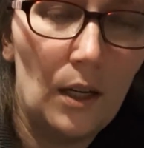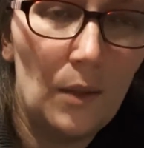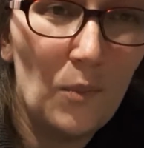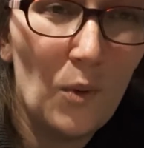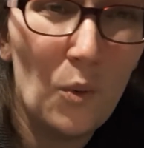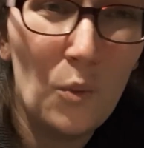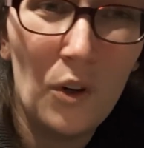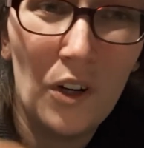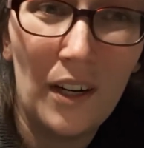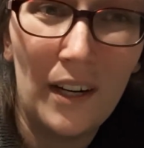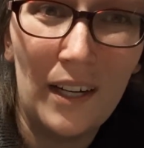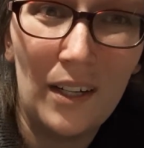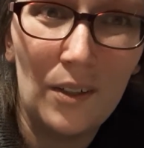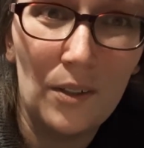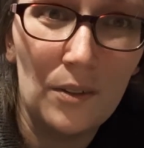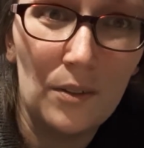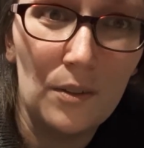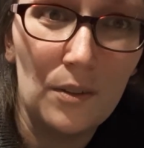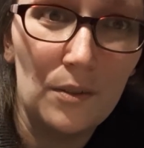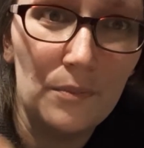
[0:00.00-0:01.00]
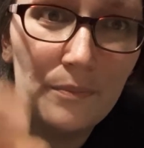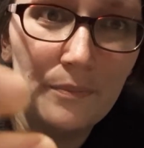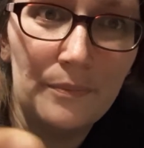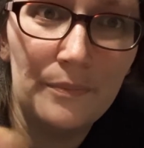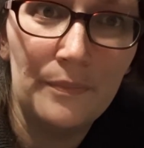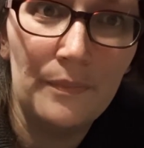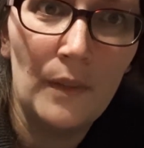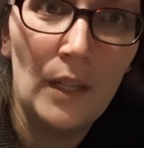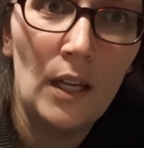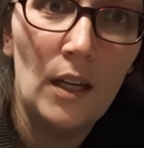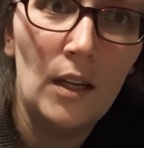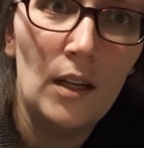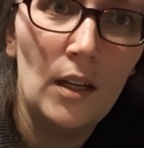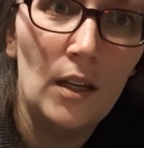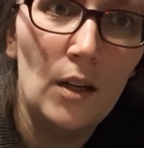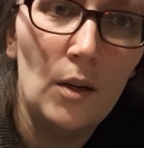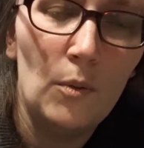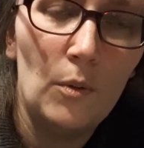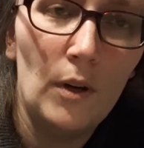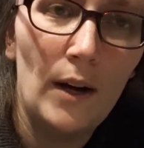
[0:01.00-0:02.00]
were
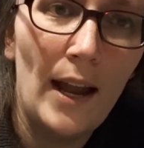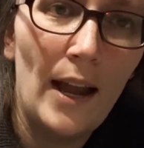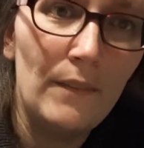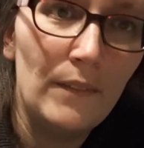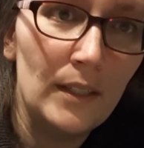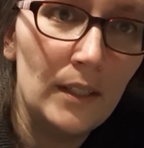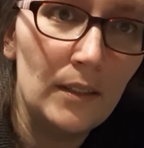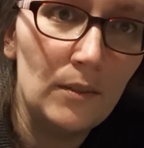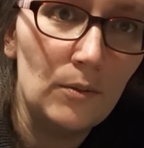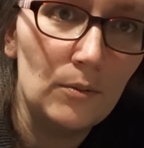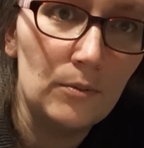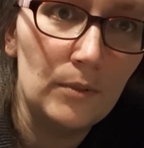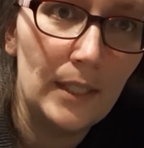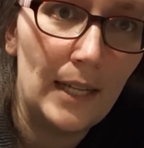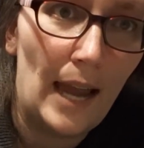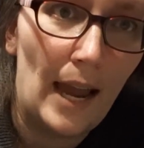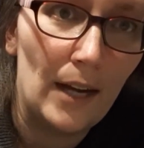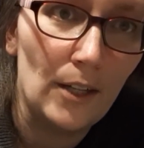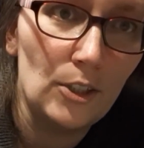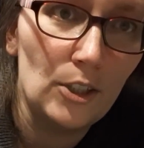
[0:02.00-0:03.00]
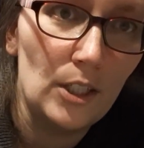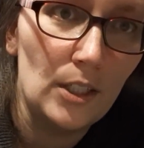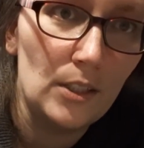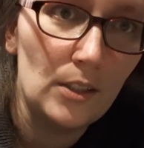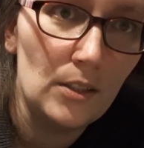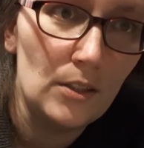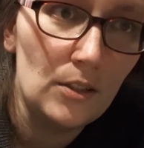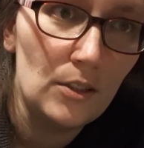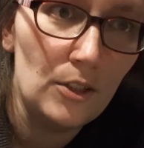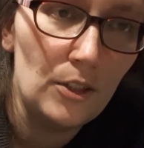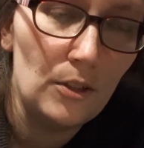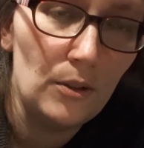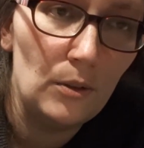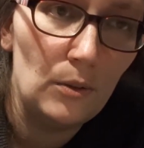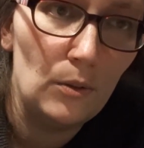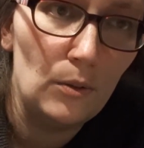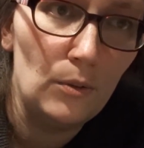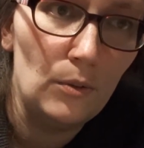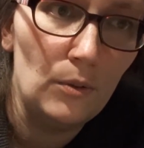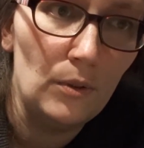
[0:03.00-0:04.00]
having reactions
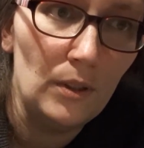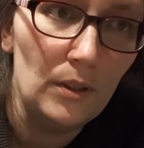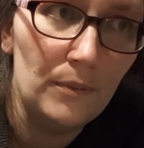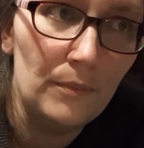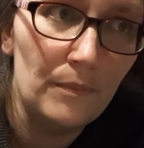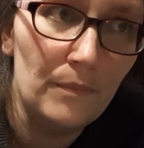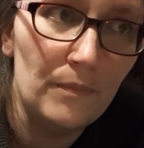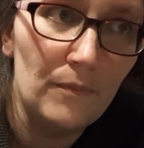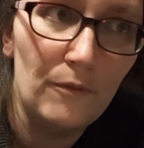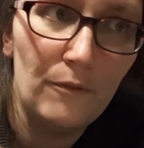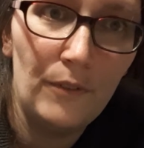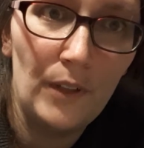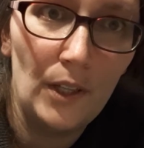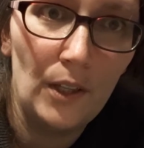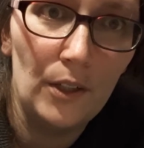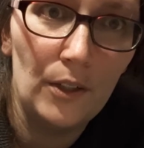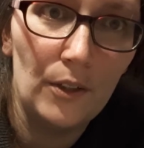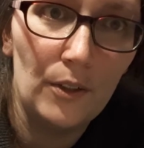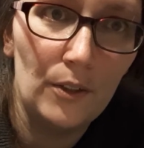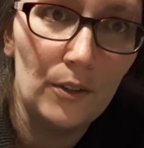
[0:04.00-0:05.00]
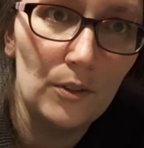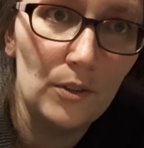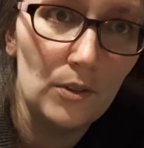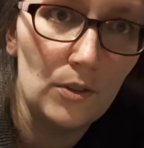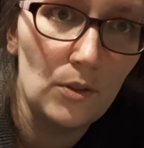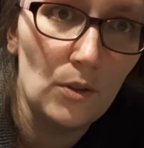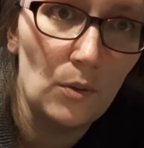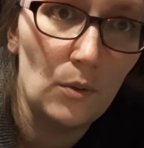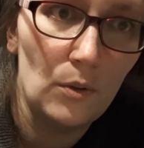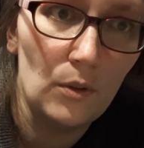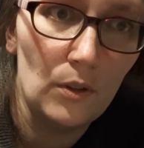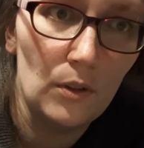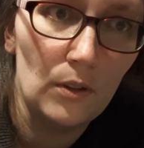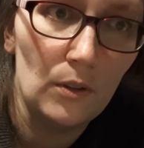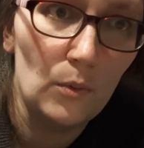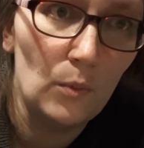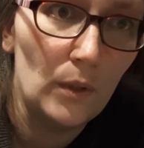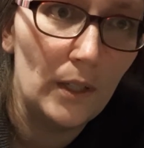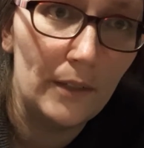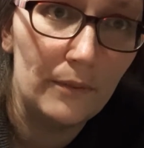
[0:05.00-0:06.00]
to fillers
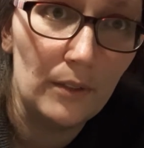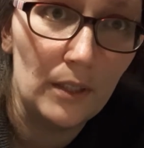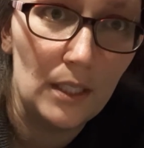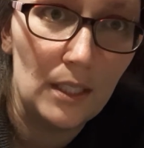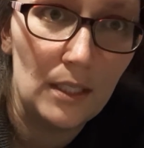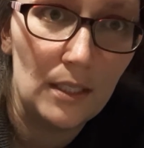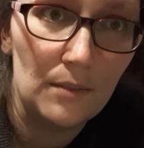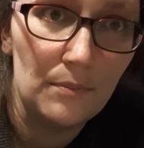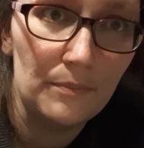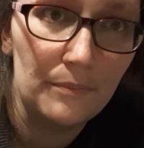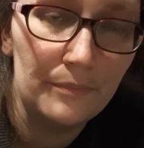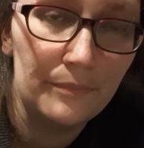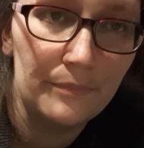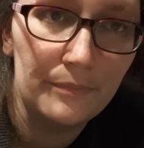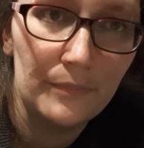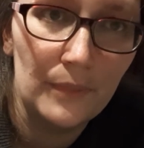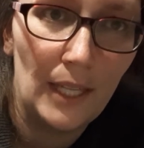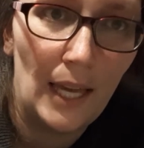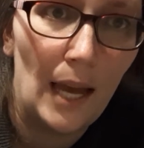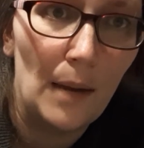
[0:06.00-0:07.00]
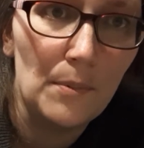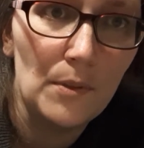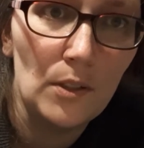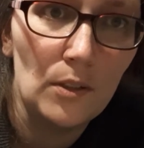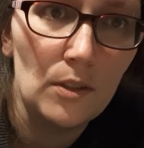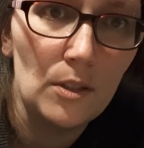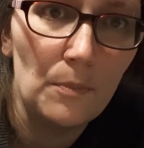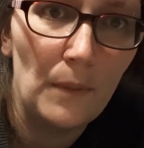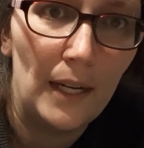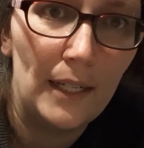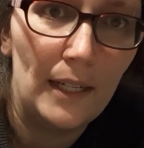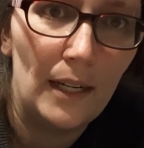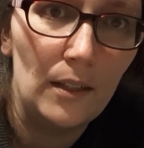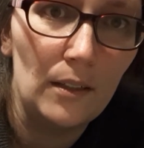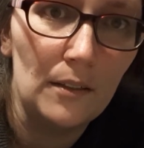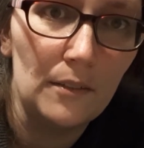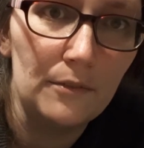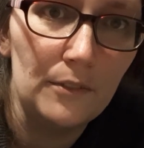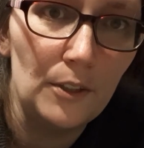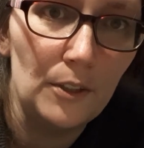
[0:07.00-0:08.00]
or whatever the capsule's made out
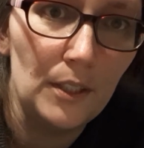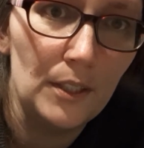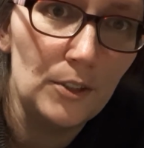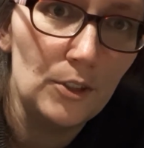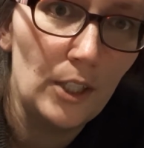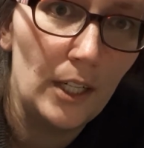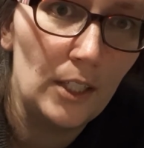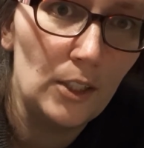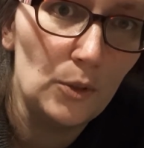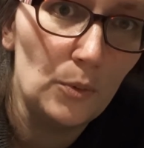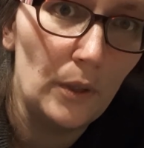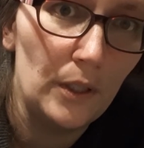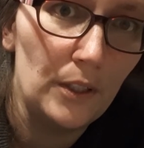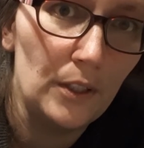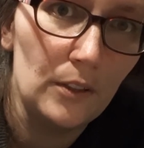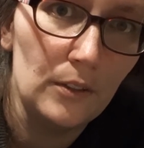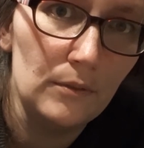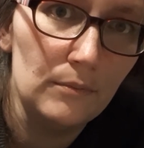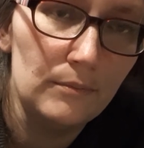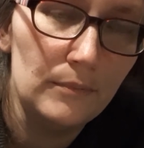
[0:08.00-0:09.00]
of. You can change what you're